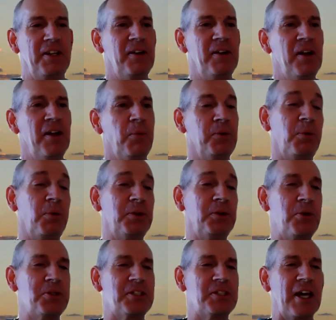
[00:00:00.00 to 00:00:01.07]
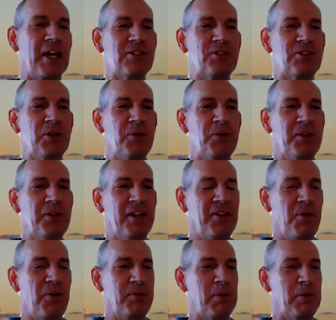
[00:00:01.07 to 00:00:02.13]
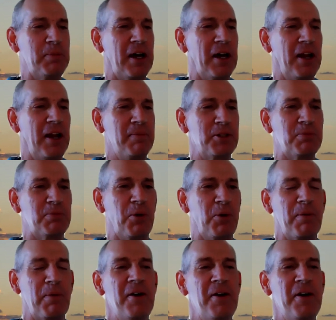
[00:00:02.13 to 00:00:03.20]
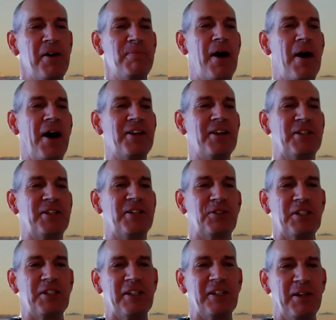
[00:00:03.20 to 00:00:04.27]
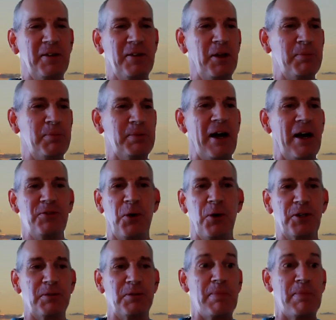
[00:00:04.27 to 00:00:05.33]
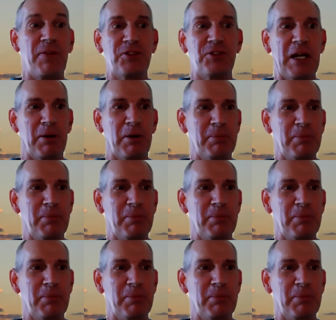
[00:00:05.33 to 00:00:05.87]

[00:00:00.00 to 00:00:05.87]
And we'll do this again soon, and hopefully we'll have a much more positive scene, and it'll be outdoors, maybe at the chamber